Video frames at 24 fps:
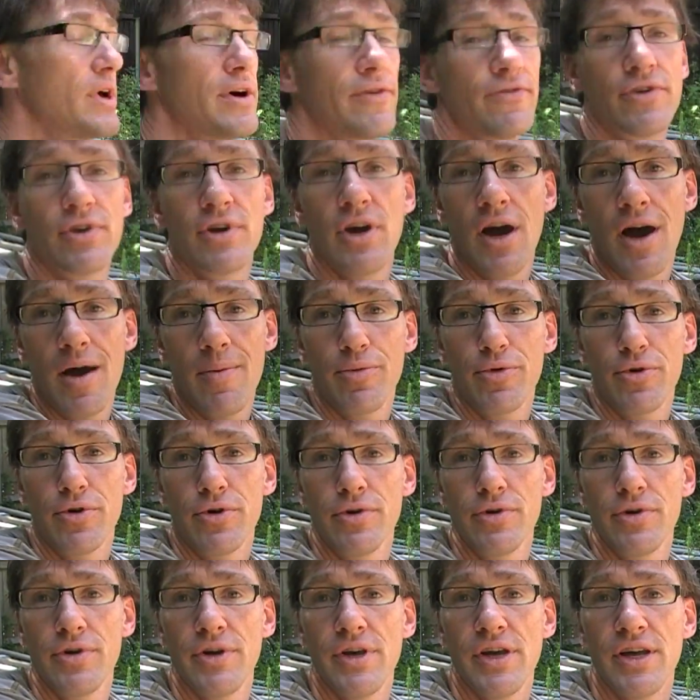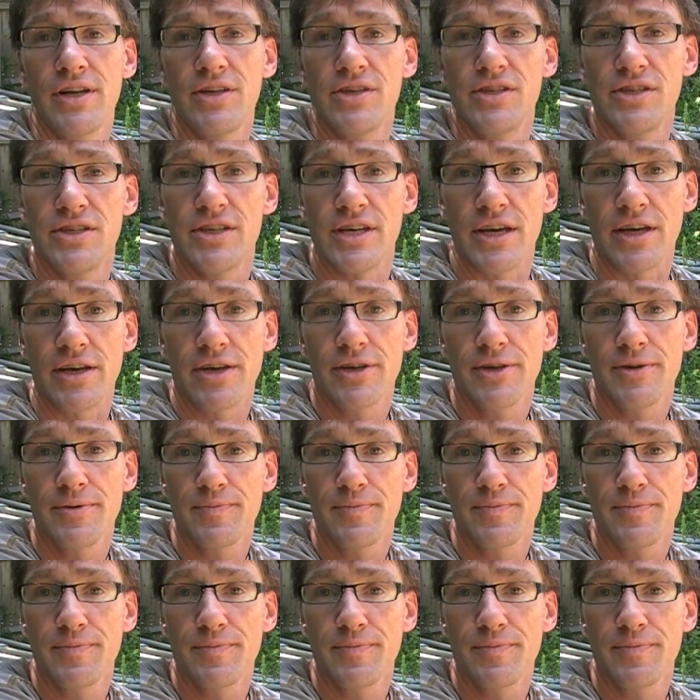have copper and zinc.